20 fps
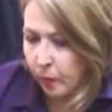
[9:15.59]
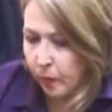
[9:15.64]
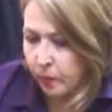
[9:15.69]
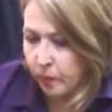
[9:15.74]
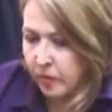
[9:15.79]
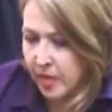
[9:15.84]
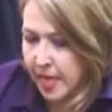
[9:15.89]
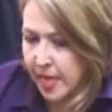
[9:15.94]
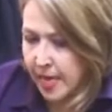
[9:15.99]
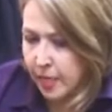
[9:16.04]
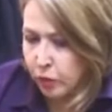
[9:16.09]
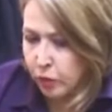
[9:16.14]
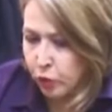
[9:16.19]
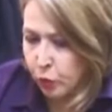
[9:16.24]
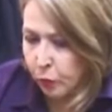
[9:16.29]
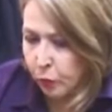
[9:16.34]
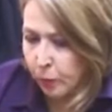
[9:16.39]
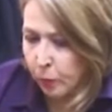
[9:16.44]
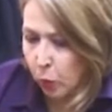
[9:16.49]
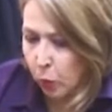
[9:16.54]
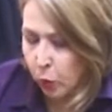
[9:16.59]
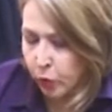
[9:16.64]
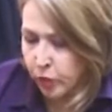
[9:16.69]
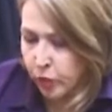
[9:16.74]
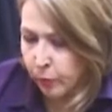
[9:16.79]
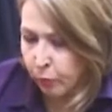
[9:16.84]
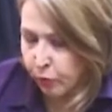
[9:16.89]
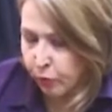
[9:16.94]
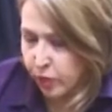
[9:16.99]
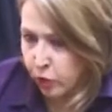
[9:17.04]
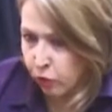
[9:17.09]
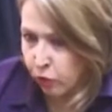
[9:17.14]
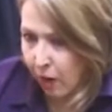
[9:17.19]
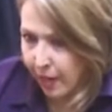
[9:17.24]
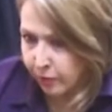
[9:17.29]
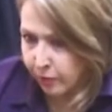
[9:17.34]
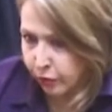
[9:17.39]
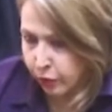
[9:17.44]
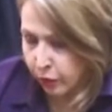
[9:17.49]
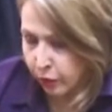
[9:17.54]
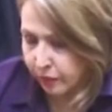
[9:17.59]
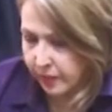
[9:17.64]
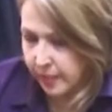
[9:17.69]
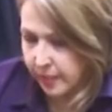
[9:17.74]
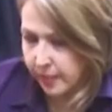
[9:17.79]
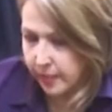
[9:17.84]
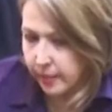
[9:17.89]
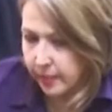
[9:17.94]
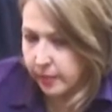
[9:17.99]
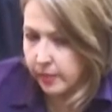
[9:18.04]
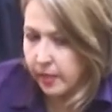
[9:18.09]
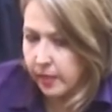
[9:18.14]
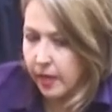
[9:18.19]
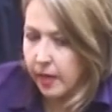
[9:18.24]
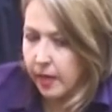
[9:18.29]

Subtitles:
need to report to pretrial services